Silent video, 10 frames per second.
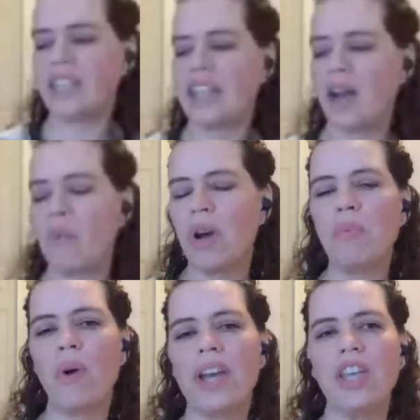at one
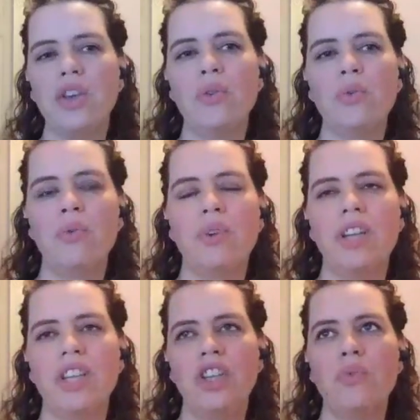point you
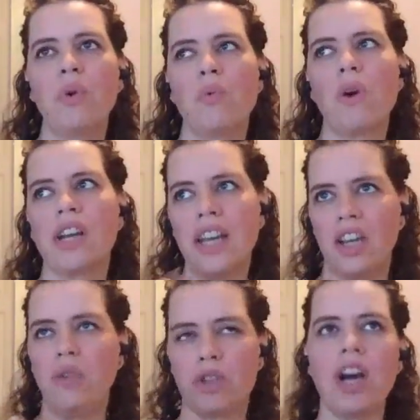were
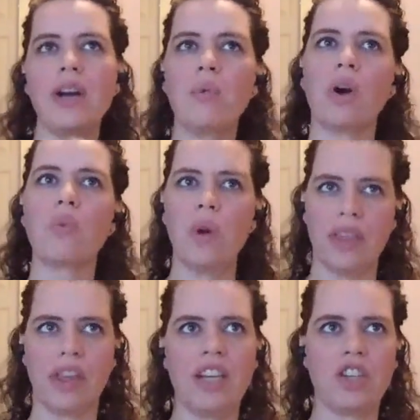trying to work with
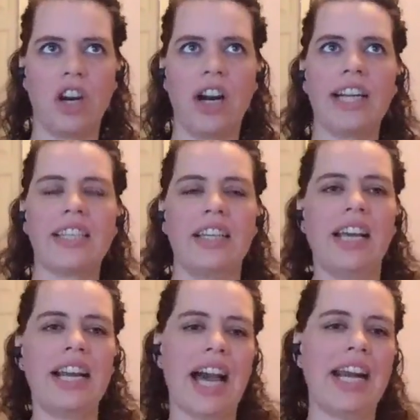NGRX and
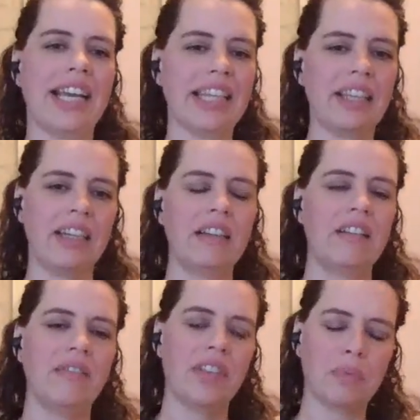kind of get the
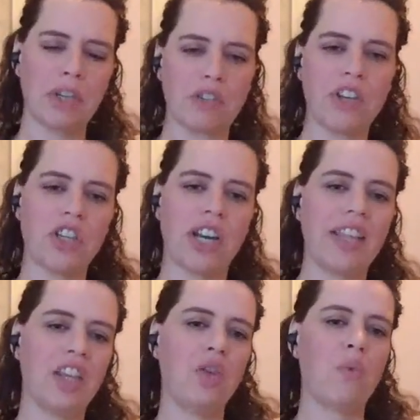special functionality that
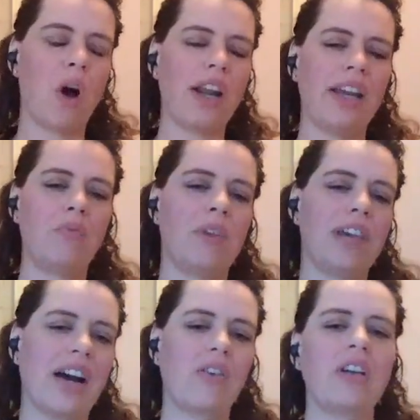you wanted
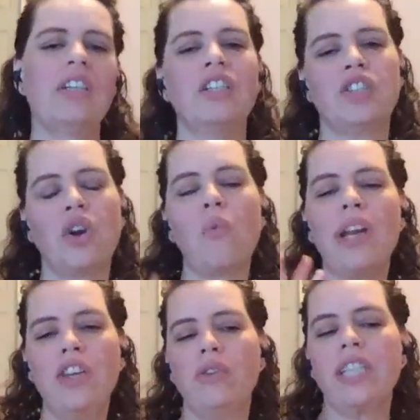without. So when
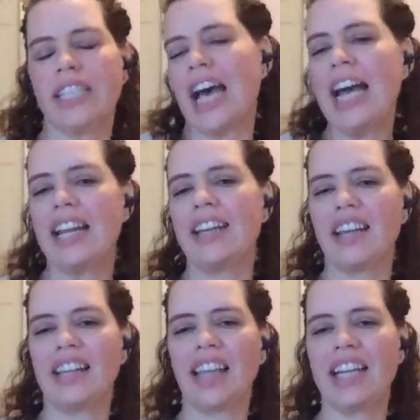you decided
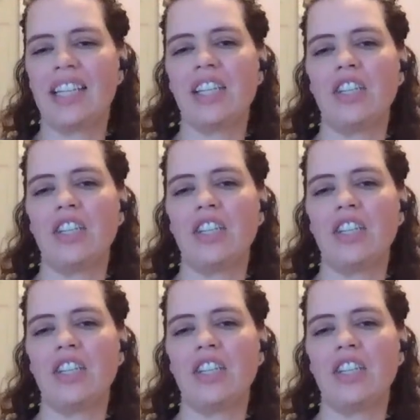like to just